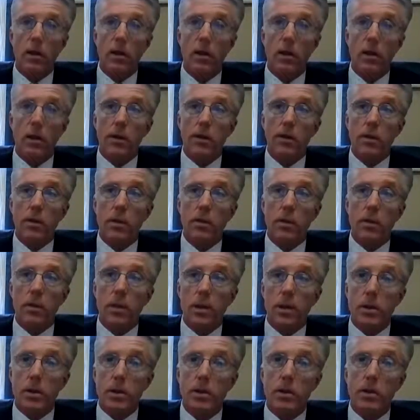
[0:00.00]
If the
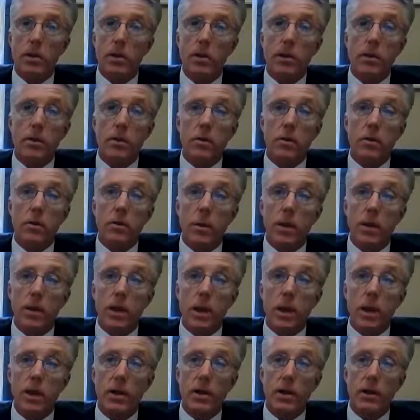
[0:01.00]
reason the
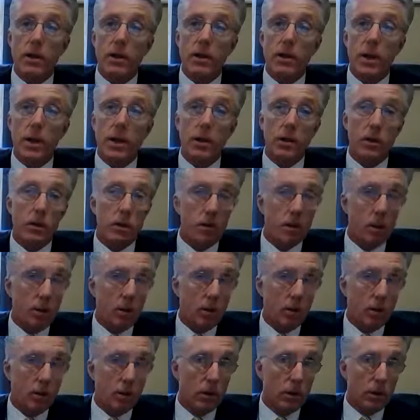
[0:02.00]
transaction does not go to
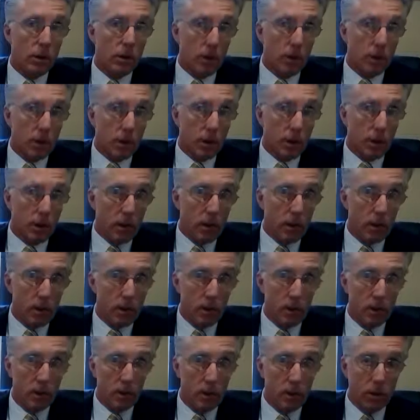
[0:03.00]
closing is due
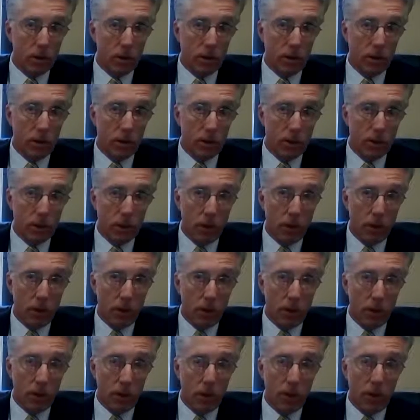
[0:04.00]
to a change of
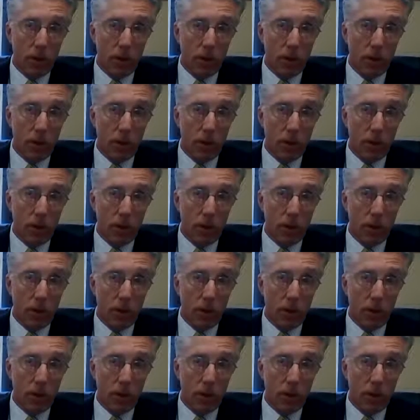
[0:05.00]
heart